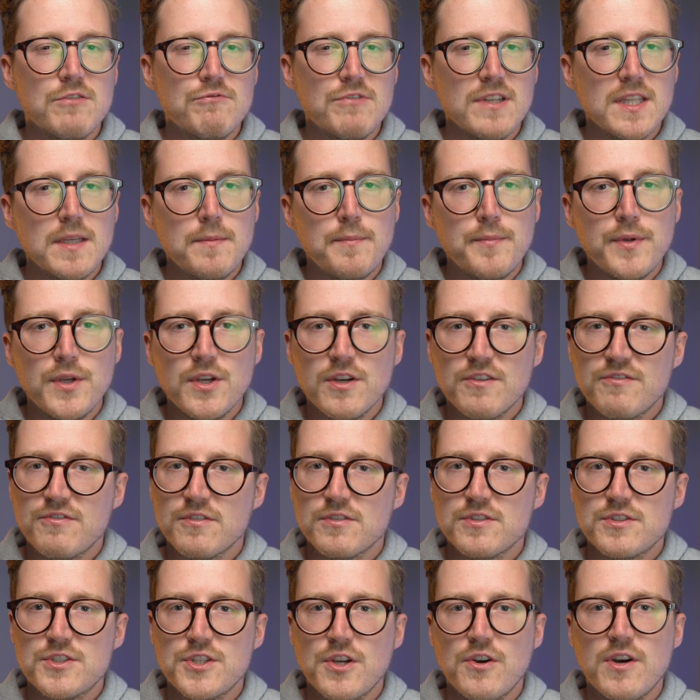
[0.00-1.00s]
and really
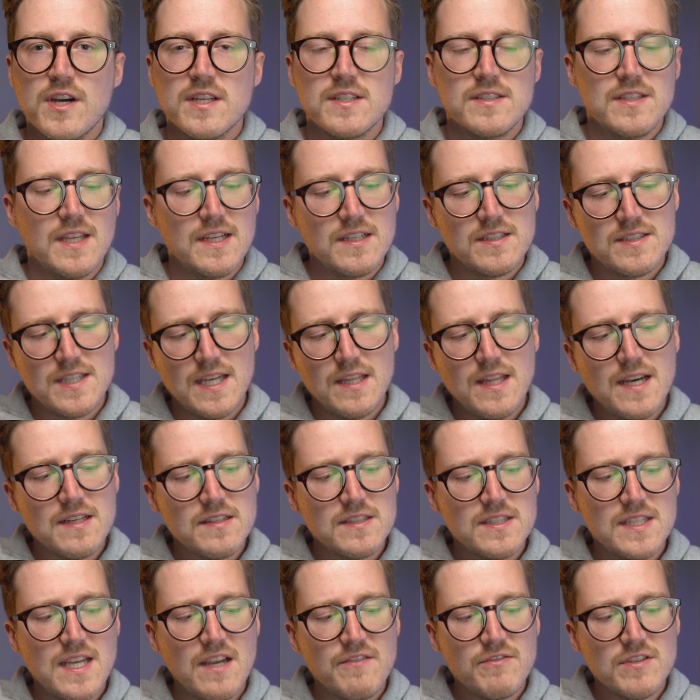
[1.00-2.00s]
beautiful shots. Like I say, that
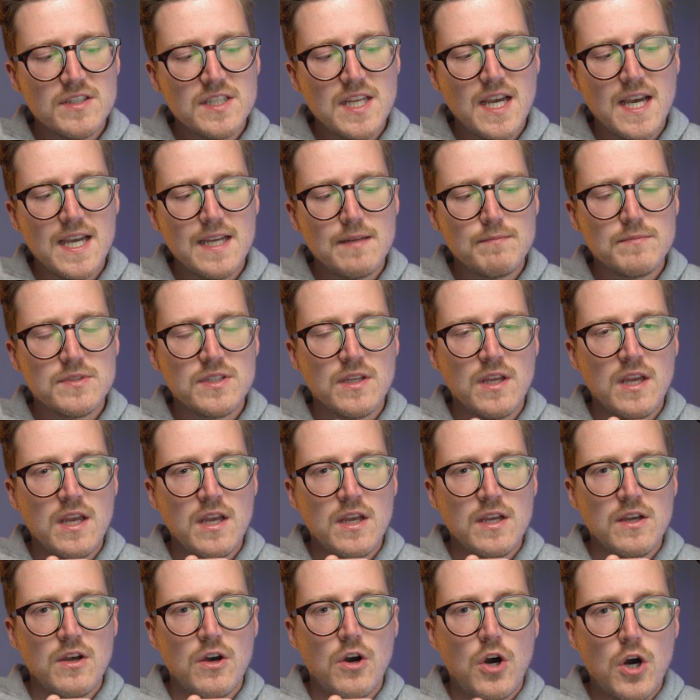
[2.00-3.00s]
7x
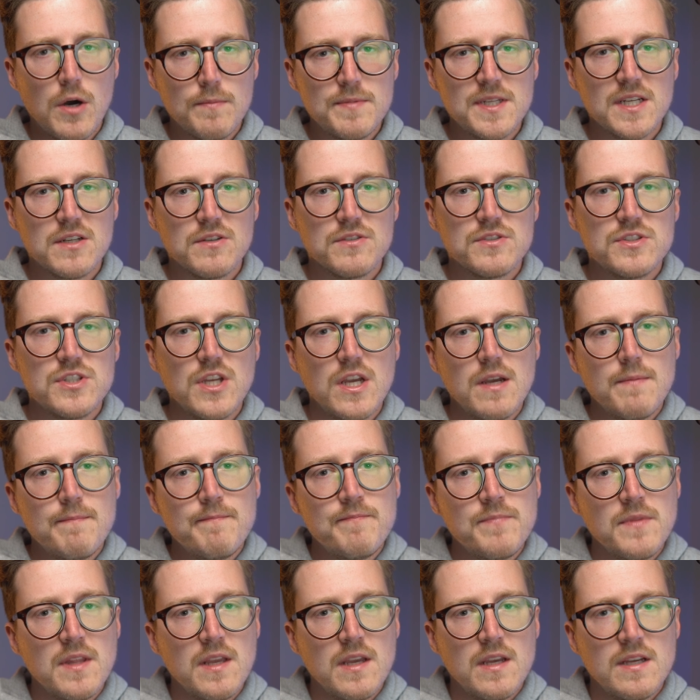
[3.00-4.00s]
optical zoom
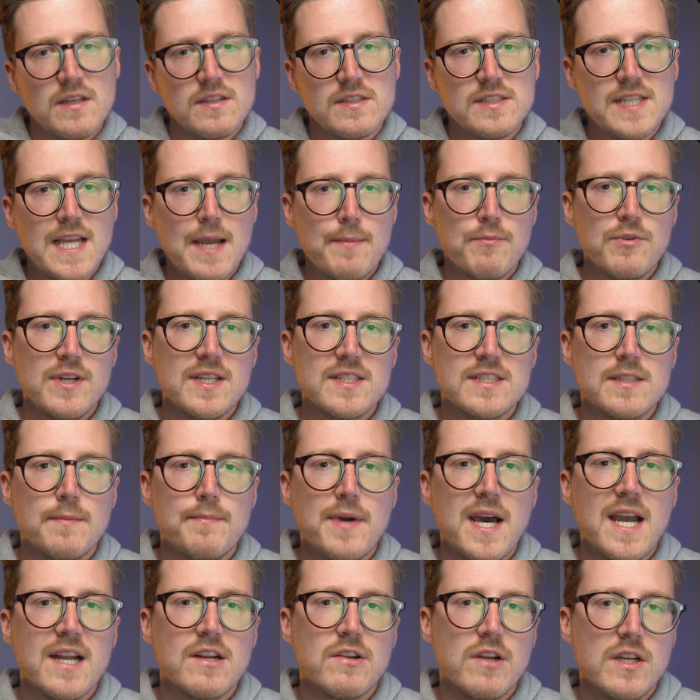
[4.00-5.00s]
separates the
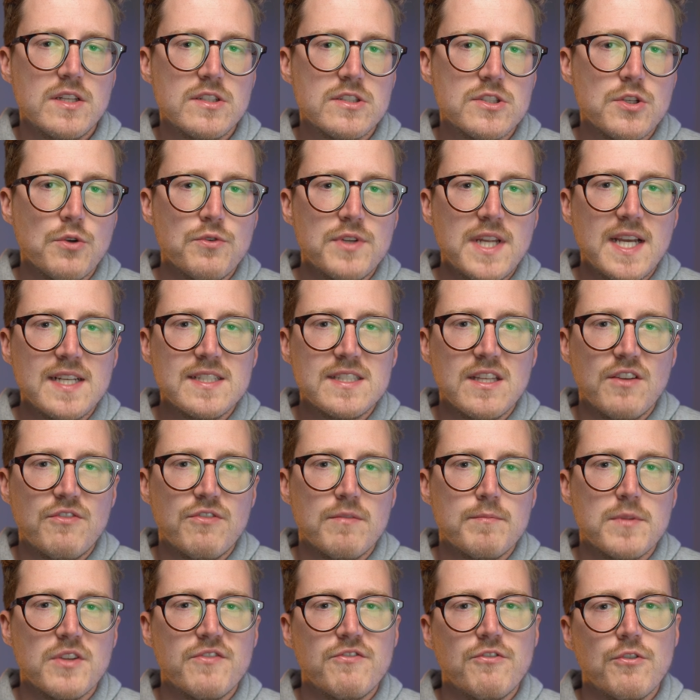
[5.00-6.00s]
background so nicely
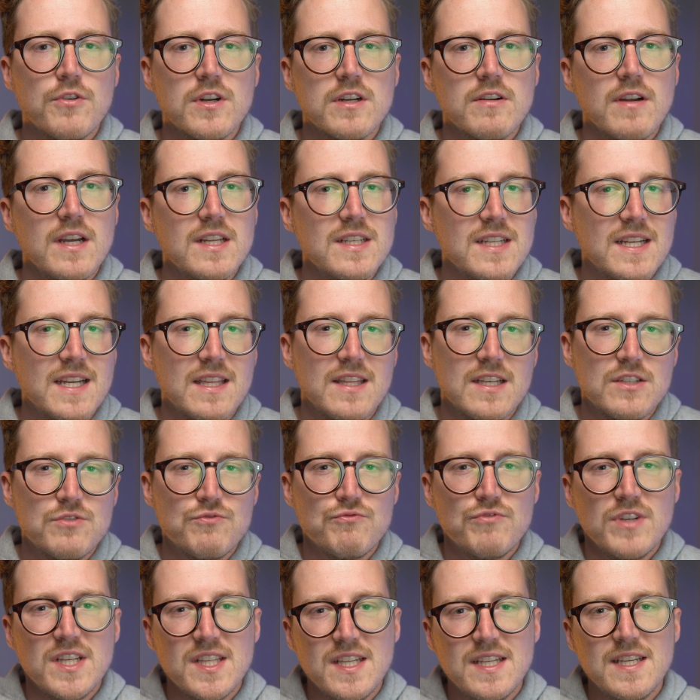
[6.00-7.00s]
from the foreground to get this
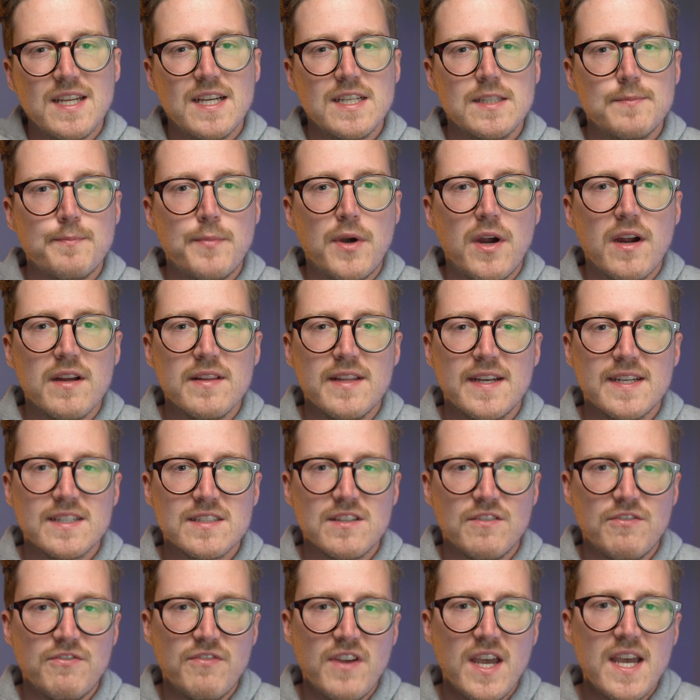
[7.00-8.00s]
really nice parallax
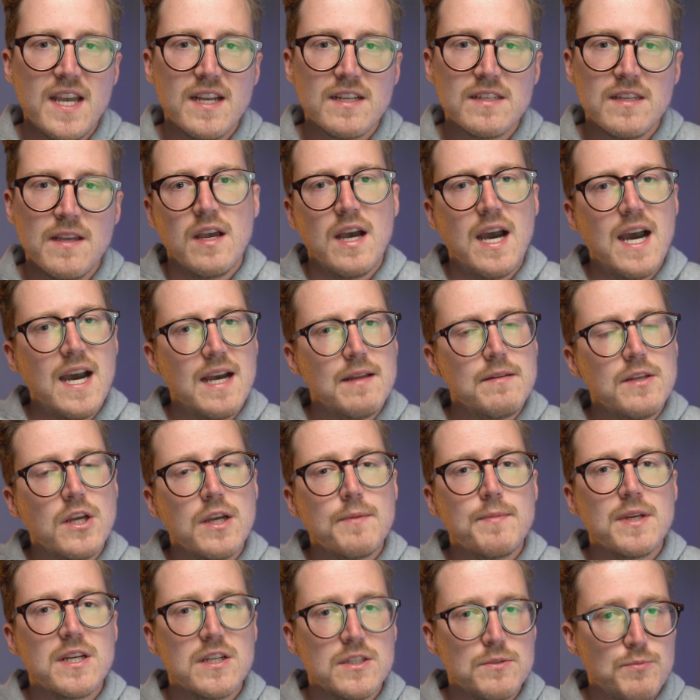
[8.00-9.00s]
effect. And
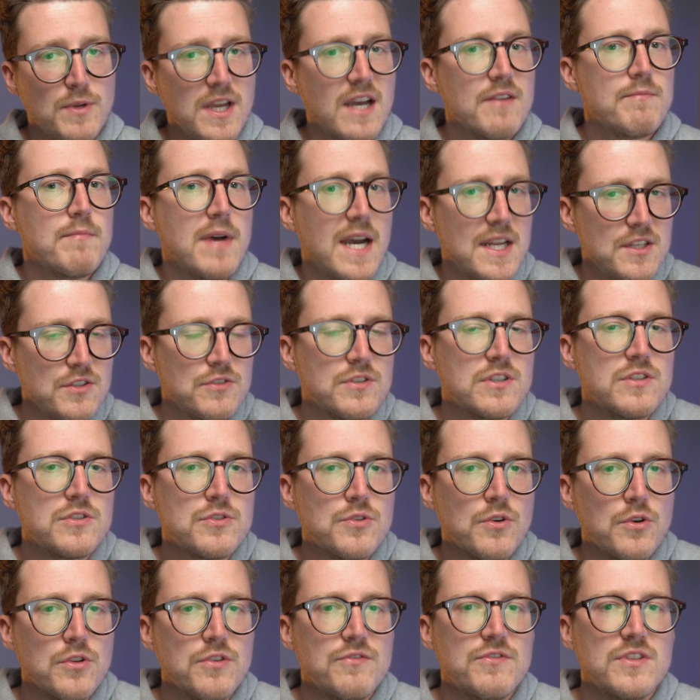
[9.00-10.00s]
now because we have manual
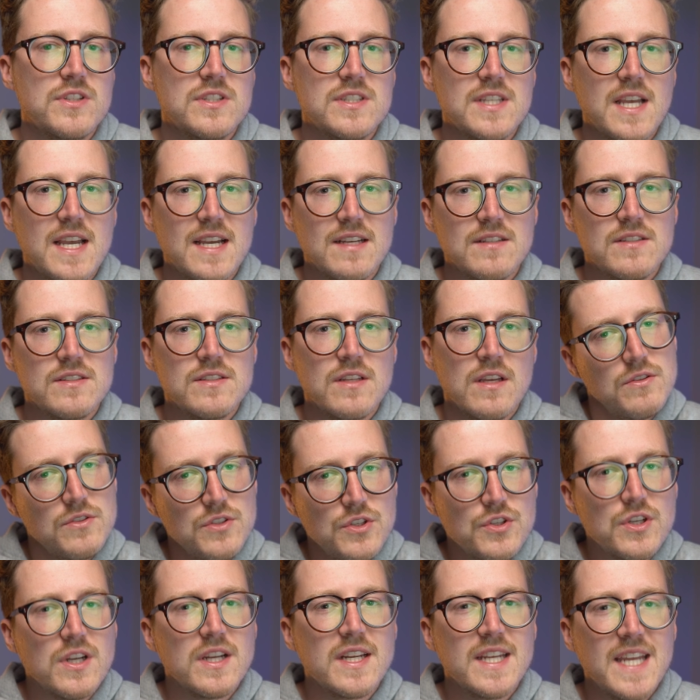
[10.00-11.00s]
control over the settings,
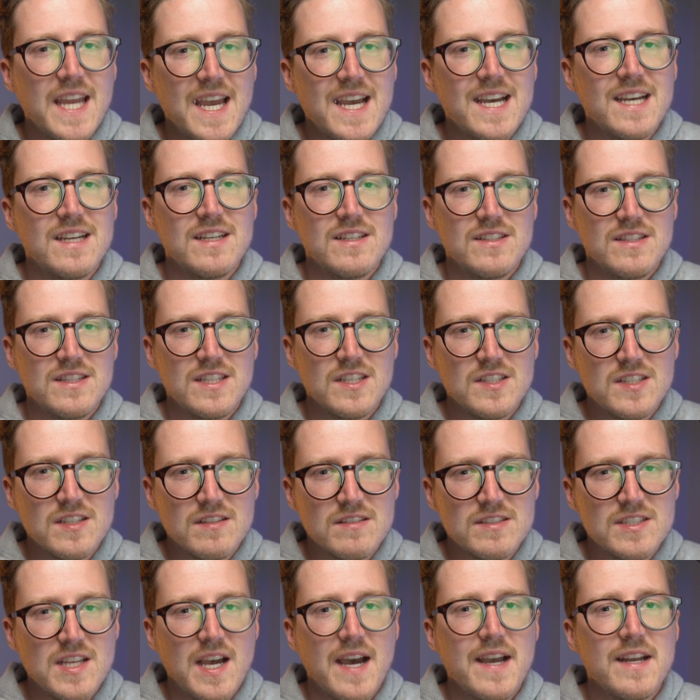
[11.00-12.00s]
you can get the
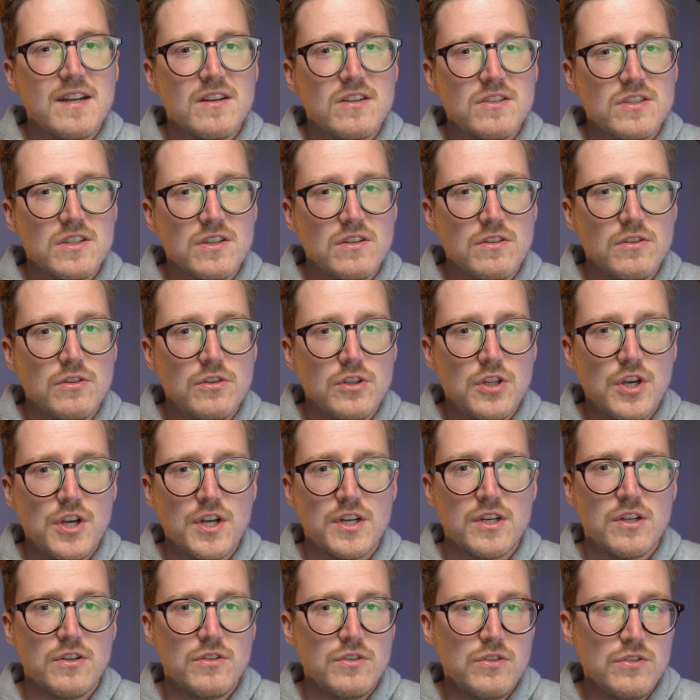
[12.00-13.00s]
desired look